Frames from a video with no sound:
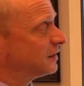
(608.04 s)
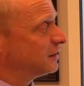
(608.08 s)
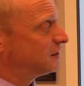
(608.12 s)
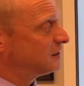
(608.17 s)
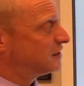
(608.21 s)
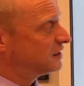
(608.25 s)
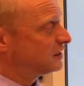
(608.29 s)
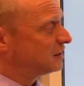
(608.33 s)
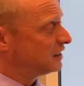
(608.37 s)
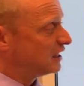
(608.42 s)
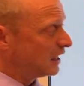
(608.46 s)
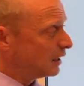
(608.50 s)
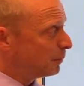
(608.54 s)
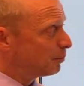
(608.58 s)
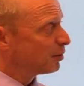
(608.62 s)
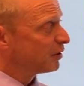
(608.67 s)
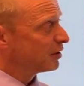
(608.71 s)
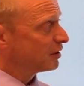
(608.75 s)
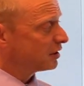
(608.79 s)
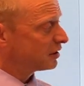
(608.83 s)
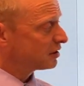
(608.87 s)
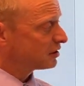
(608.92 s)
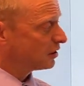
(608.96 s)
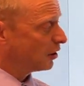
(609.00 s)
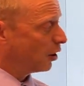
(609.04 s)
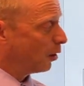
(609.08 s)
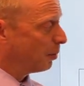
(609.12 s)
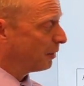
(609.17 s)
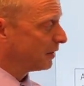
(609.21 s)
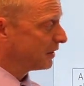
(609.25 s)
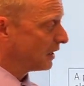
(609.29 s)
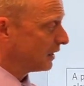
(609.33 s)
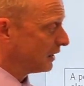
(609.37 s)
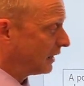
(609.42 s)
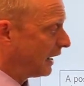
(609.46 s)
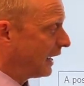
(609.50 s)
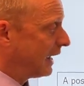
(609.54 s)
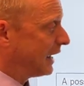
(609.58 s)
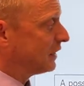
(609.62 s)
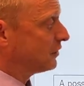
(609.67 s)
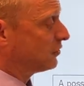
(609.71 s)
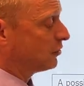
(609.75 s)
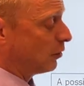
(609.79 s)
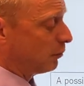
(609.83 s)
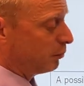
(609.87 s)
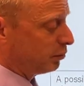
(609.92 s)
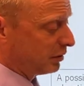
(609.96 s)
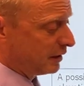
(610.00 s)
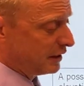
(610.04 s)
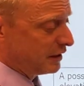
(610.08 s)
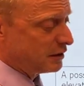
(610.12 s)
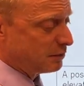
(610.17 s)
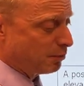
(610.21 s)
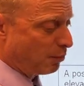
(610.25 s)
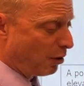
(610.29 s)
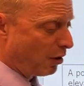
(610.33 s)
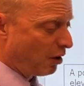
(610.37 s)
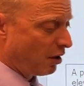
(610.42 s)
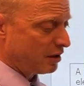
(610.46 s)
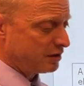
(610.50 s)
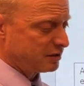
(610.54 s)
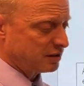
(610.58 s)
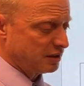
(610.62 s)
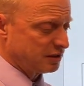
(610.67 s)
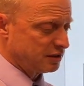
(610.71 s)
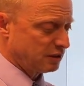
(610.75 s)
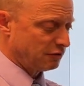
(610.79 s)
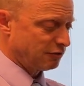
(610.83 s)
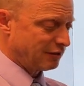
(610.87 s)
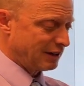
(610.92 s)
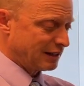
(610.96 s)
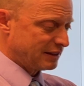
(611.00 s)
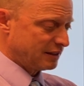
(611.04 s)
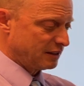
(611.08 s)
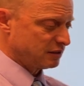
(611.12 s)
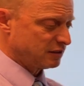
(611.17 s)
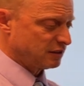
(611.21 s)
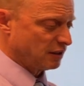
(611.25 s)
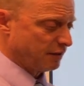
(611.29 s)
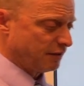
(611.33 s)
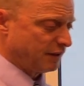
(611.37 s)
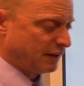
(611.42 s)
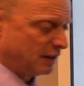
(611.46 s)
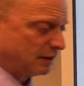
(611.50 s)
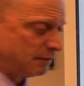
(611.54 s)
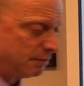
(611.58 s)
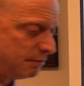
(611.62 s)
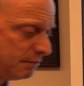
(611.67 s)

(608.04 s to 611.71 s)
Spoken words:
steeper the slope of the land. So please pause this and write this stuff in.